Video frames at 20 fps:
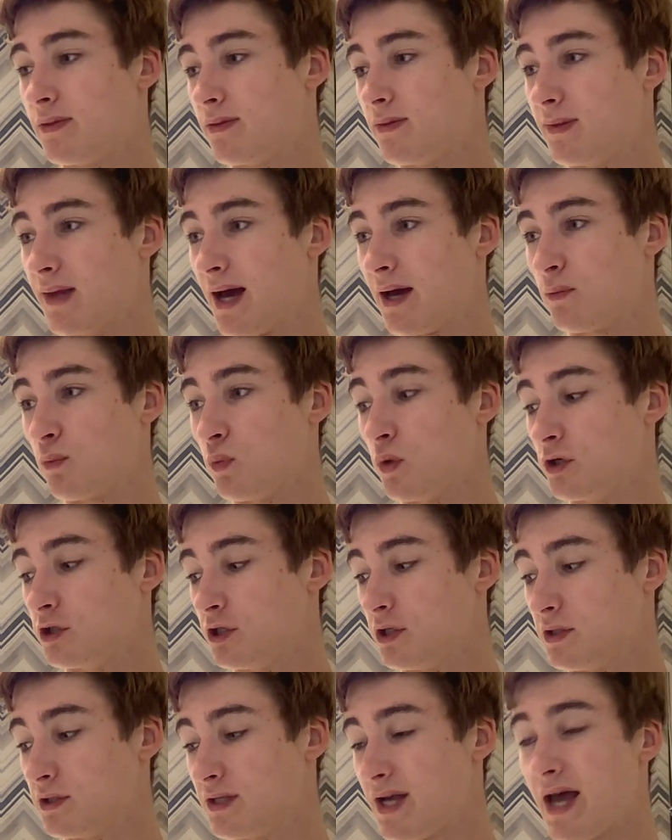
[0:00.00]
that which
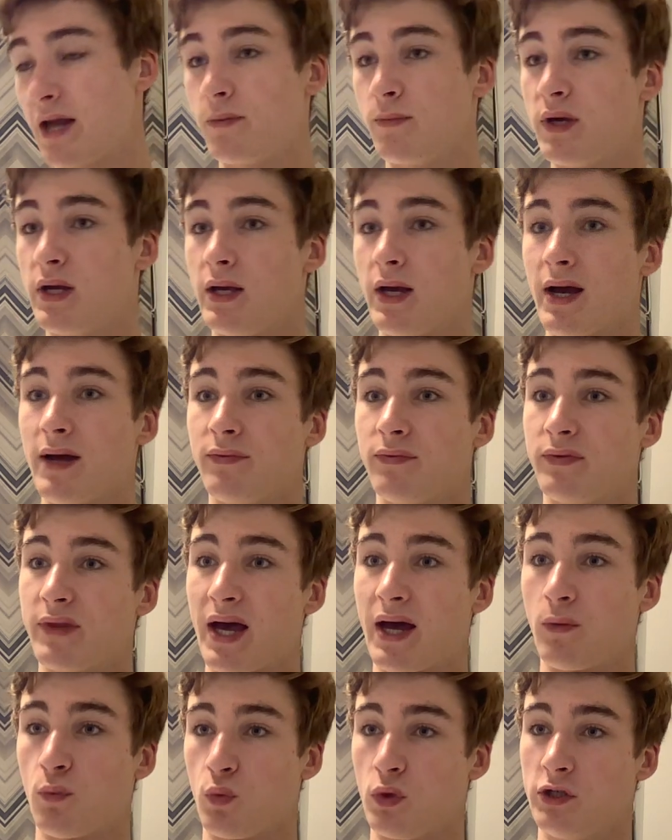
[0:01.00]
is enemy and
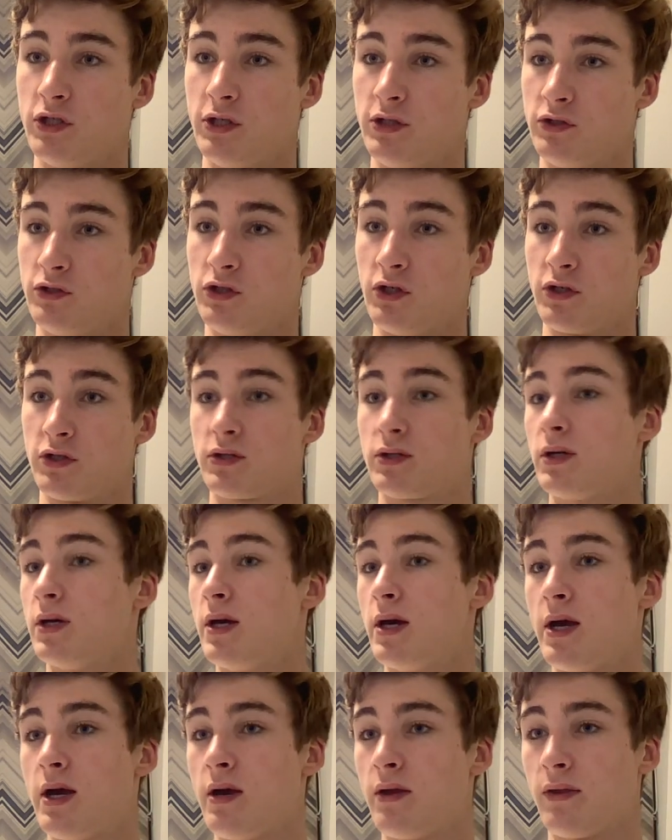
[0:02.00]
that which is just
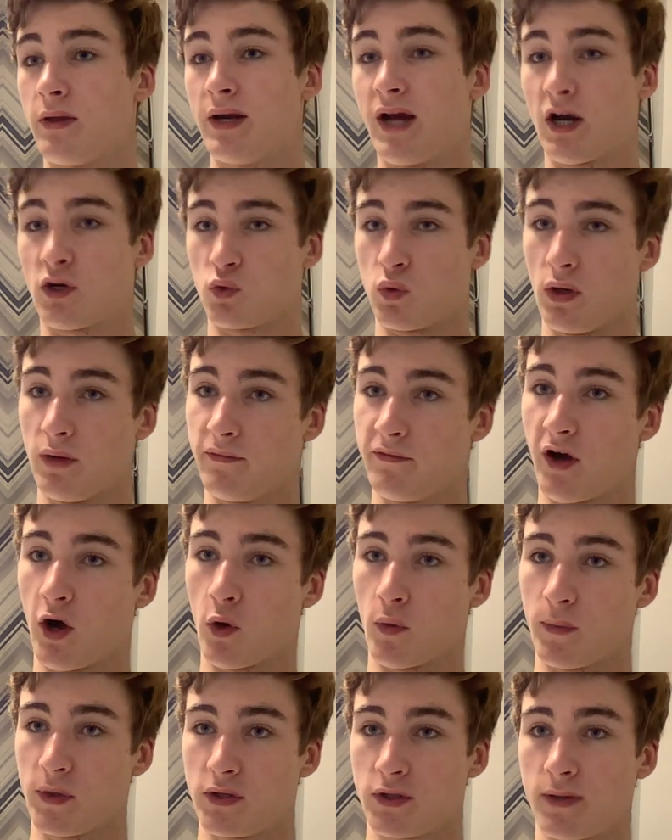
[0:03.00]
the natural
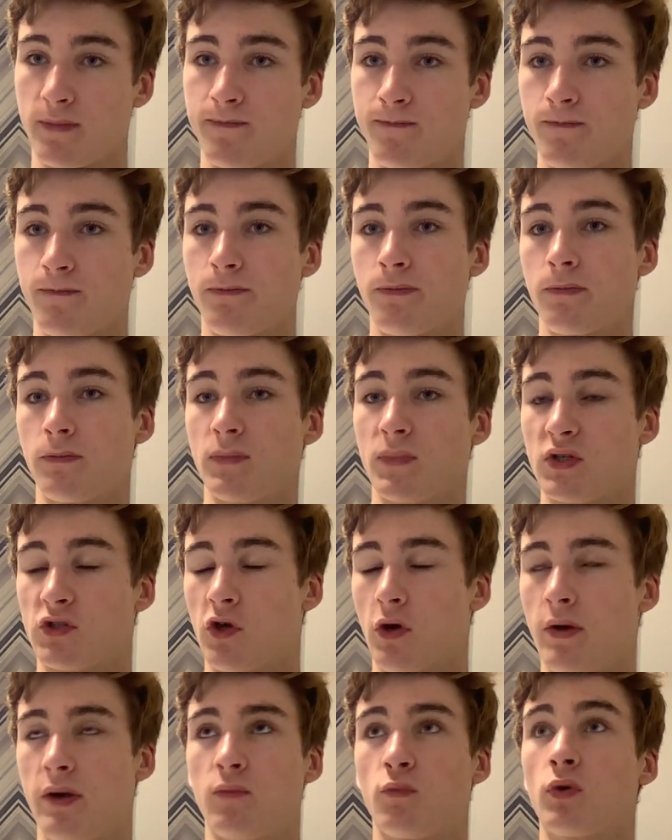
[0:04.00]
environment. So
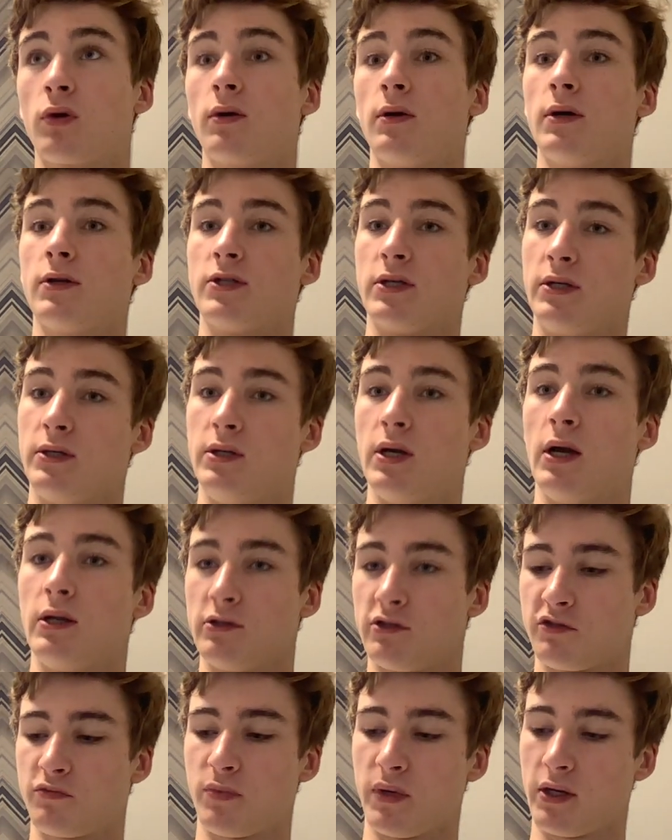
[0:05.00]
in regard to
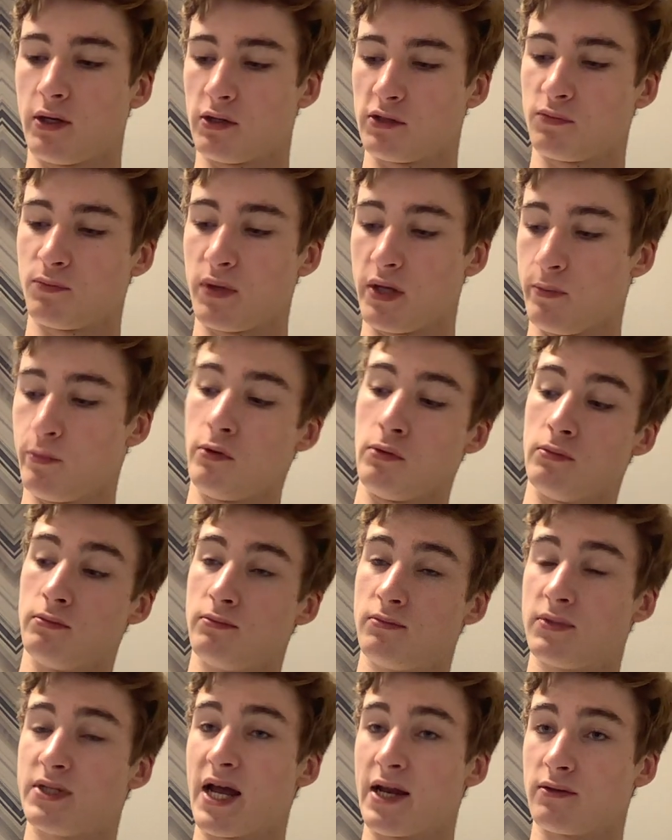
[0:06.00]
guns, because people
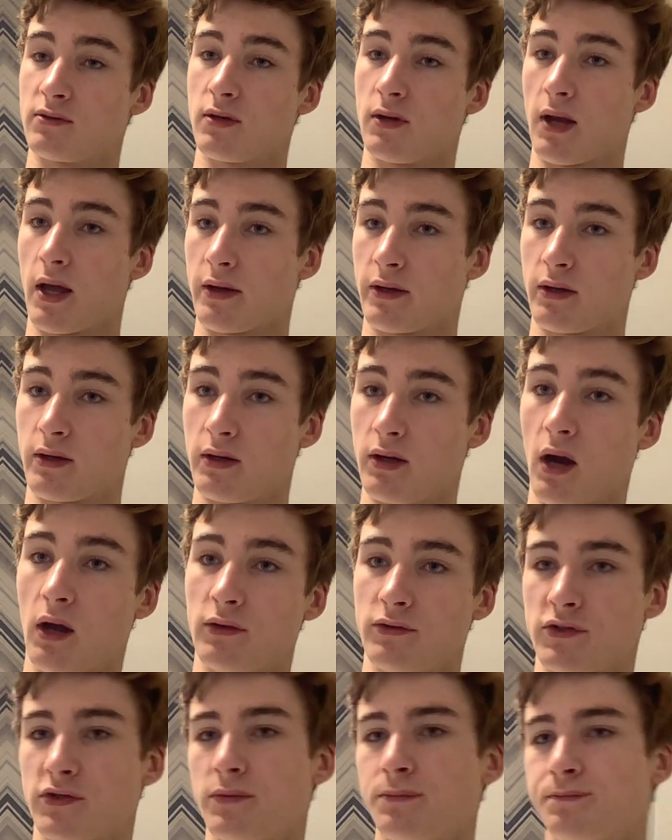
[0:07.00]
tend to like
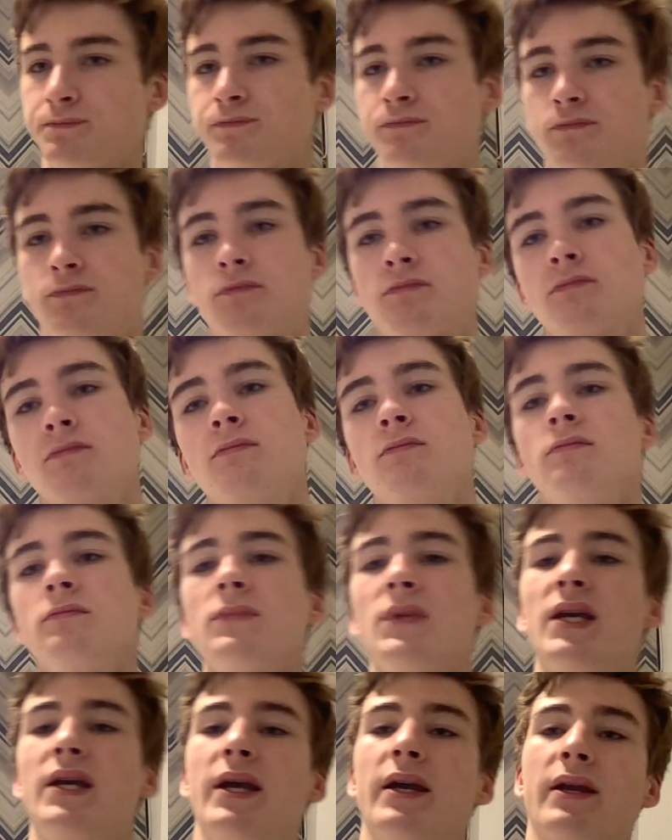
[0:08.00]
guns,
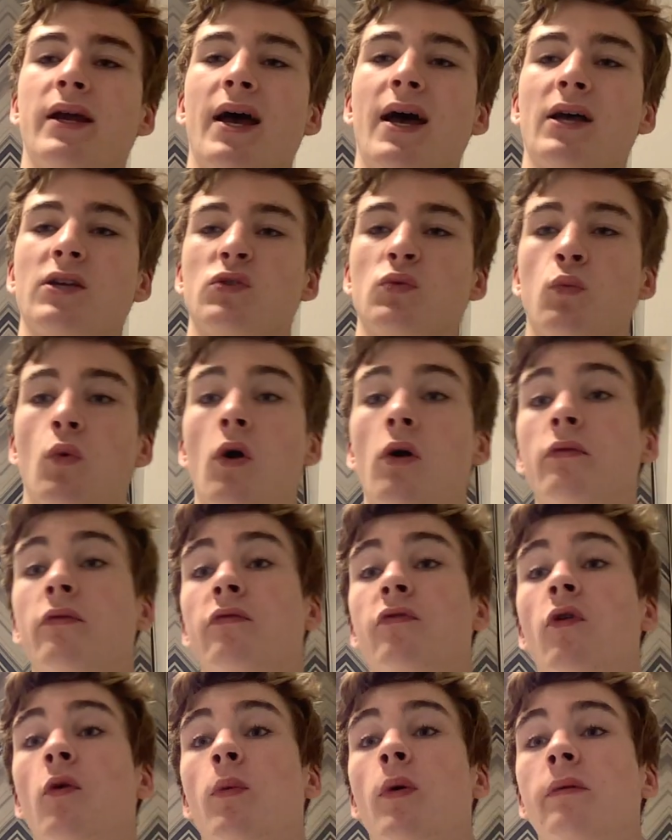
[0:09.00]
it has one
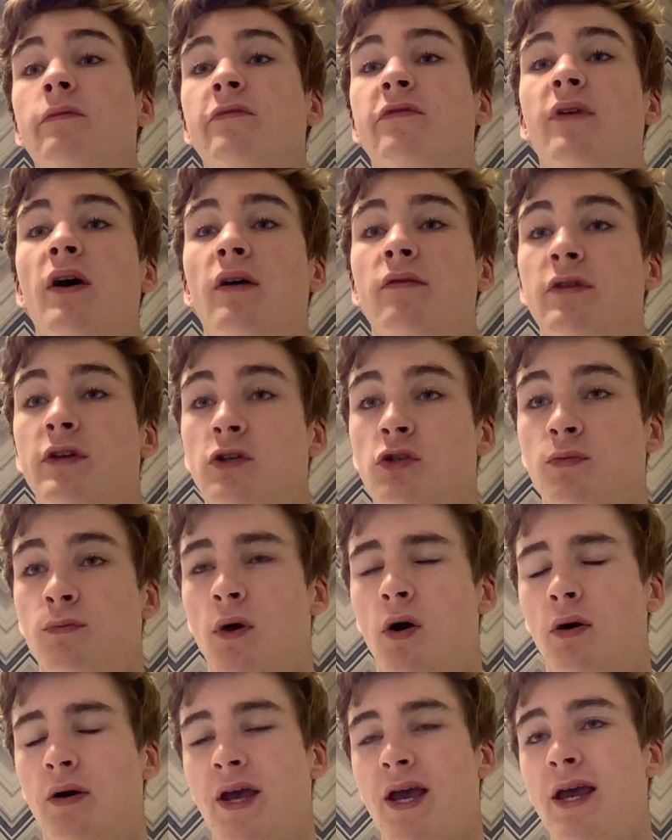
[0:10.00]
4.5-inch
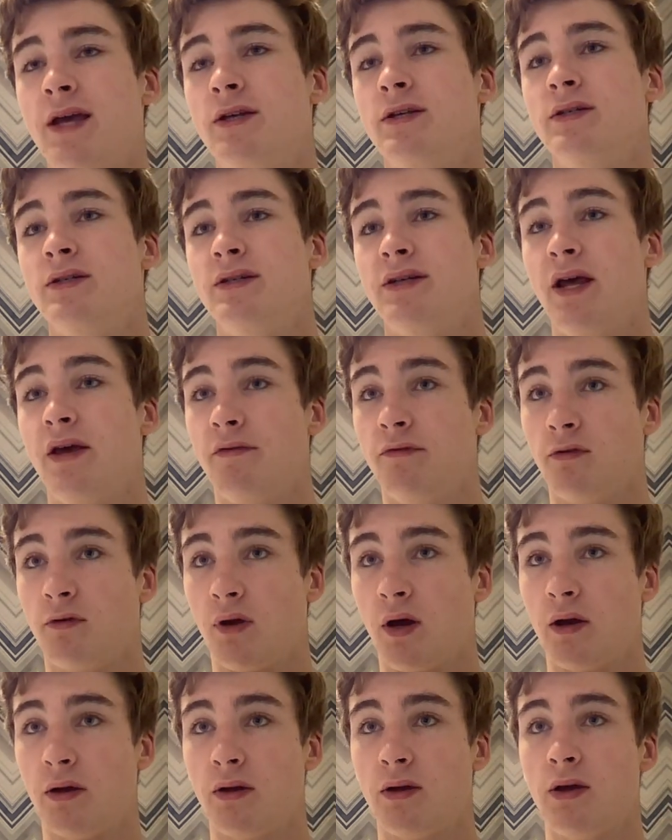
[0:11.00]
Mark 8 naval
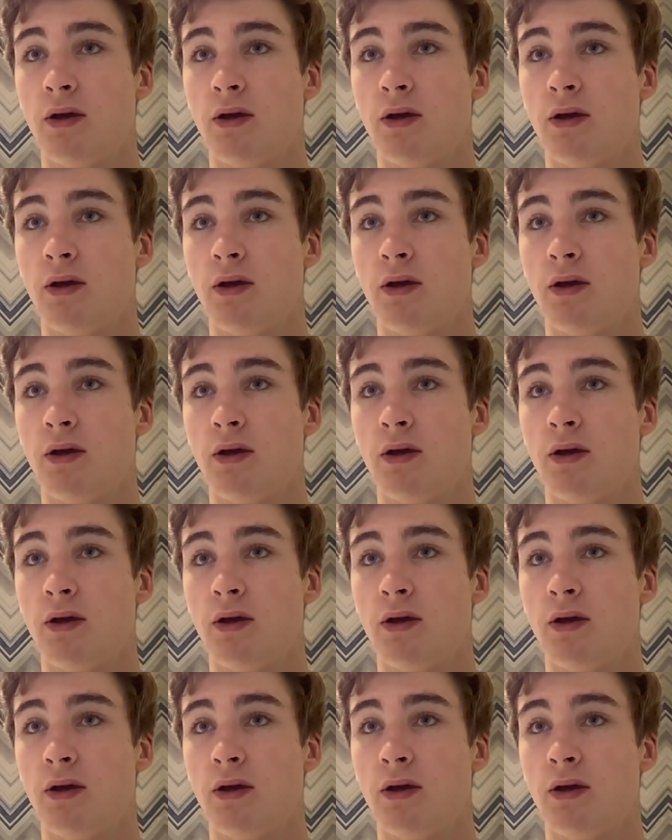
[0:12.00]
gun,